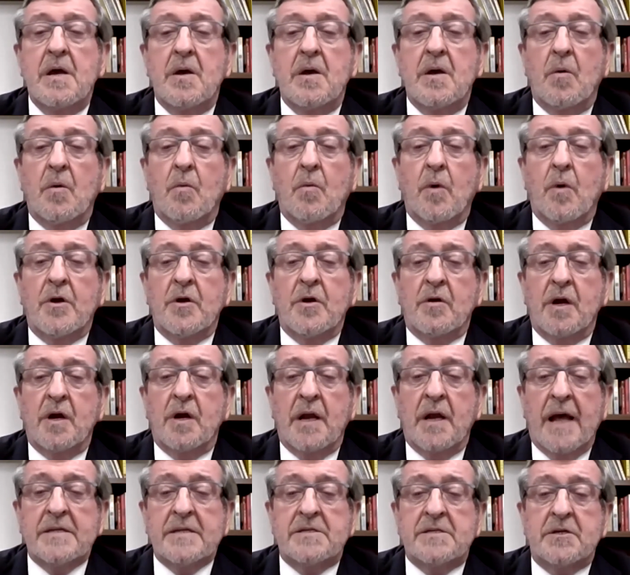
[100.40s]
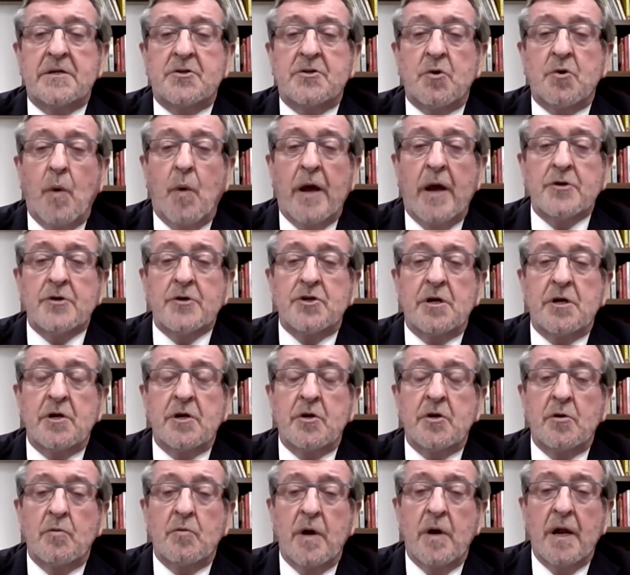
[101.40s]
When you're in that situation,
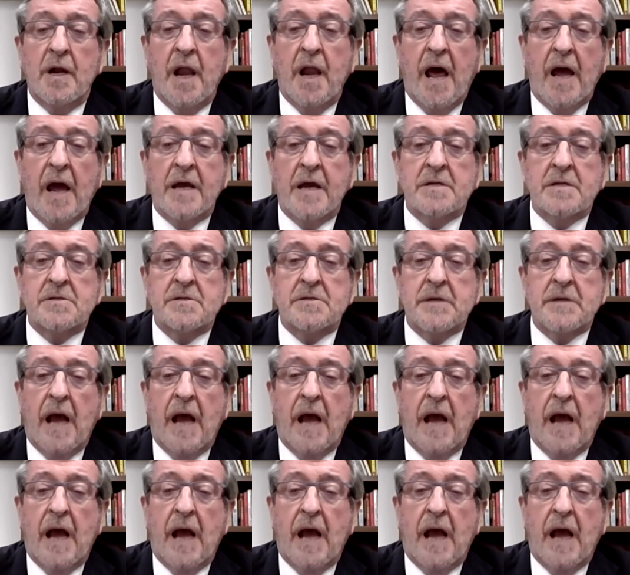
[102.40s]
you realize